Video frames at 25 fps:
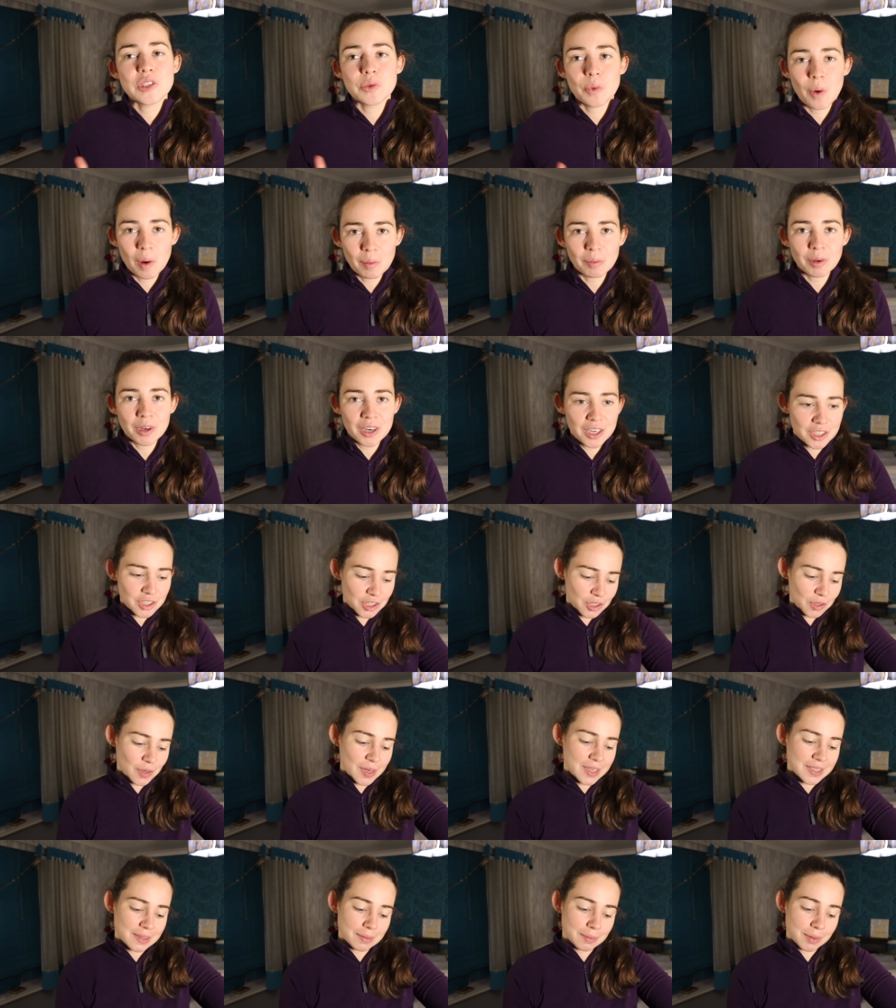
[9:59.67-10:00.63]
So what I'm gonna do
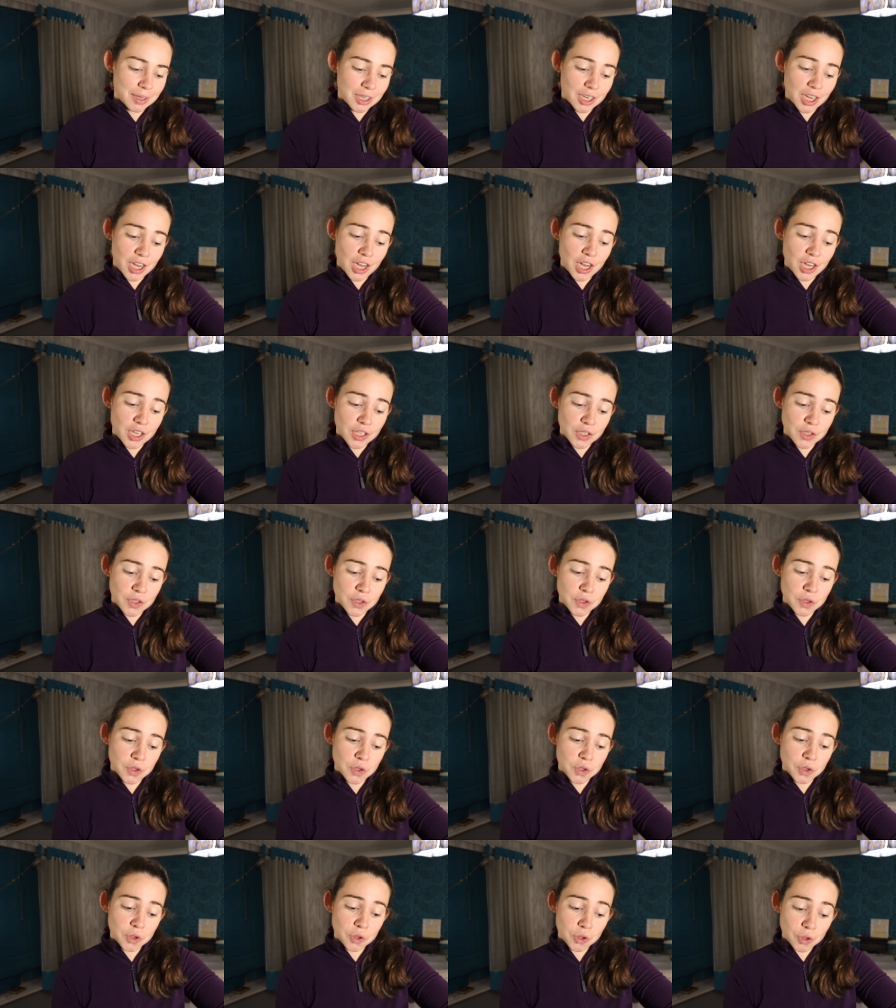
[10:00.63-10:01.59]
is I'm gonna
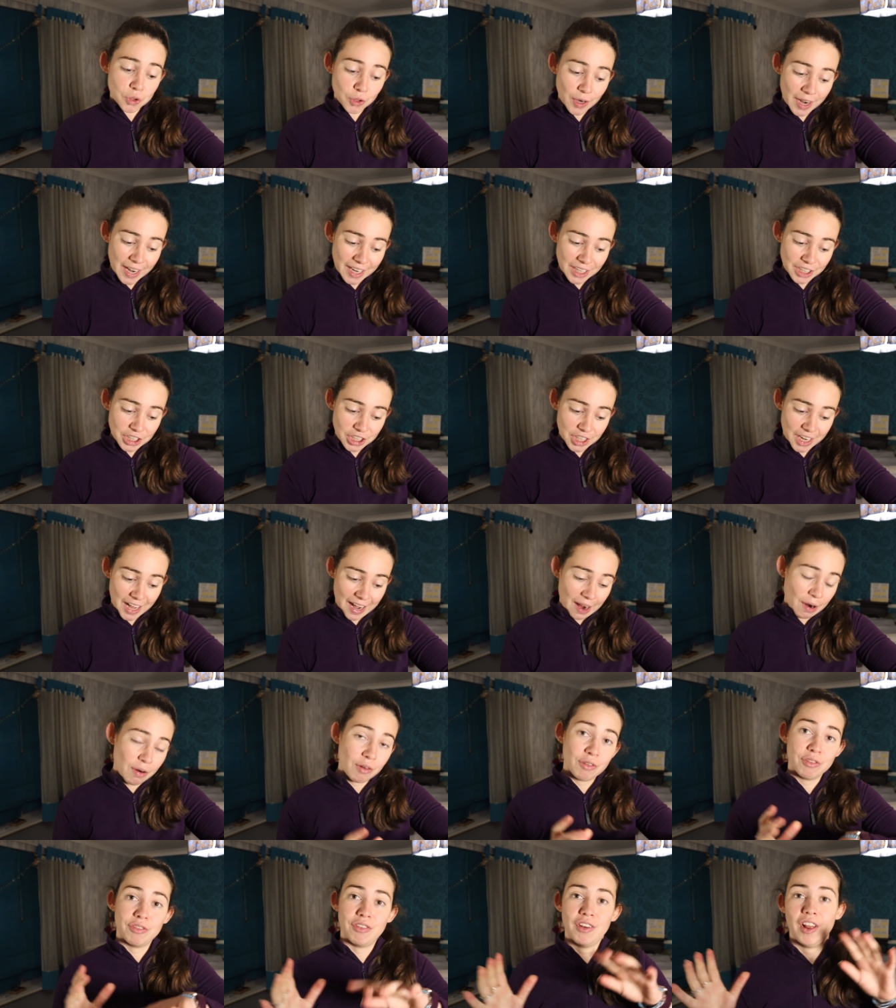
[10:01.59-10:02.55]
stretch it
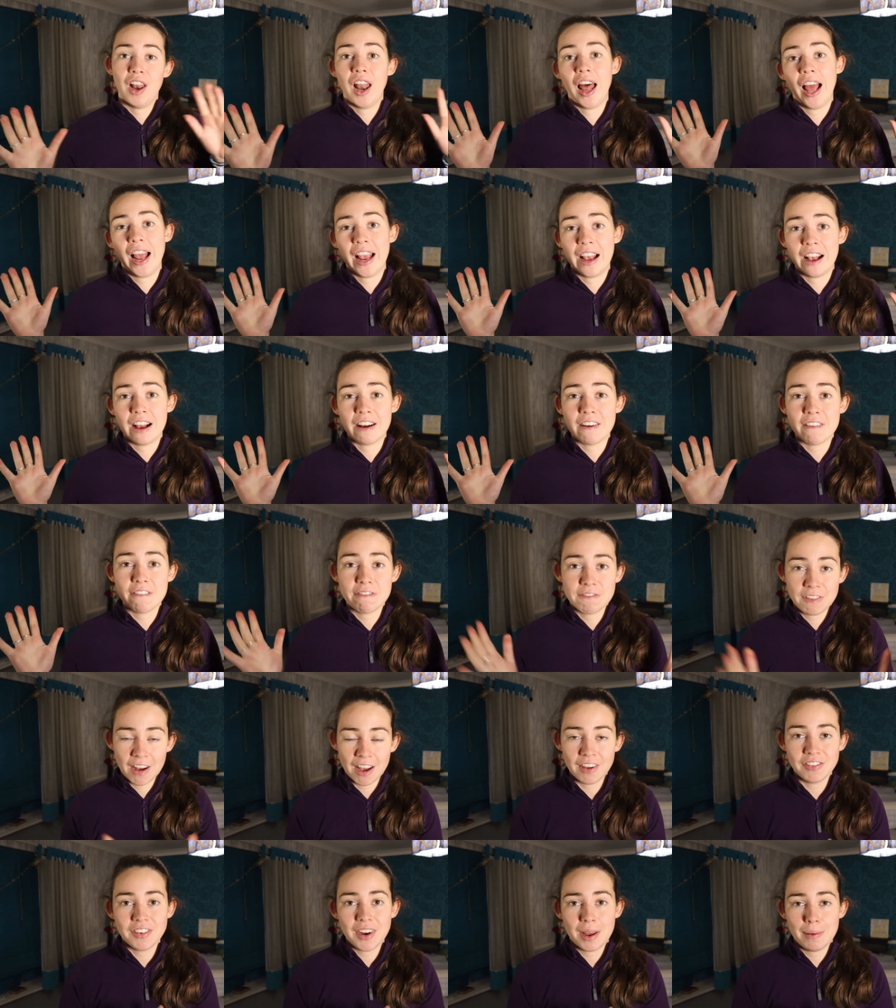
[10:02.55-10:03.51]
out for like
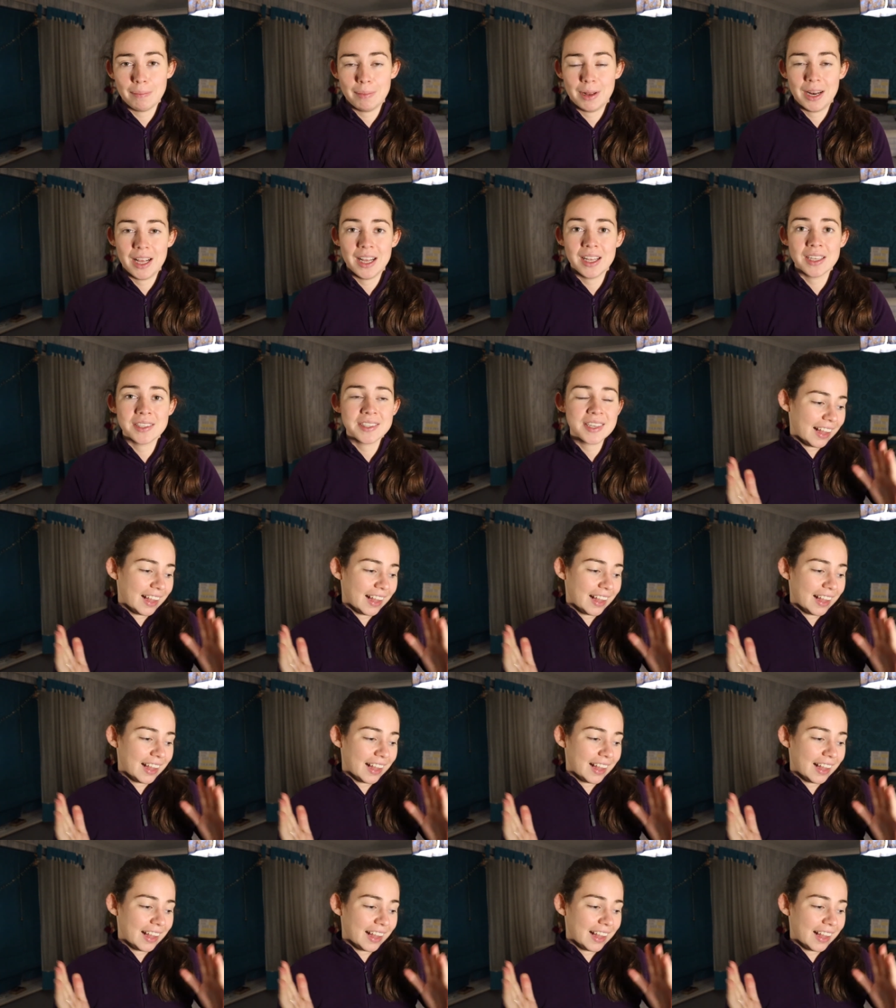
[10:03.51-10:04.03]
five, 10 minutes,